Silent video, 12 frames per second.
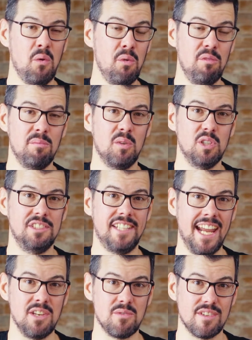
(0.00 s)
all the more
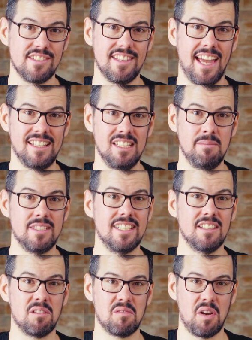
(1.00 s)
dangerous at
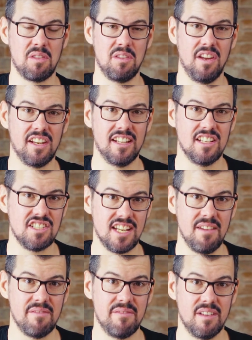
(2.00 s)
limiting the growth you can
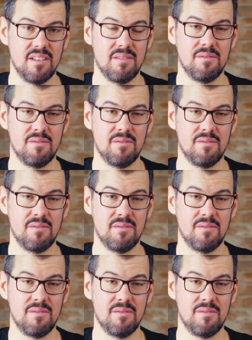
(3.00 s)
achieve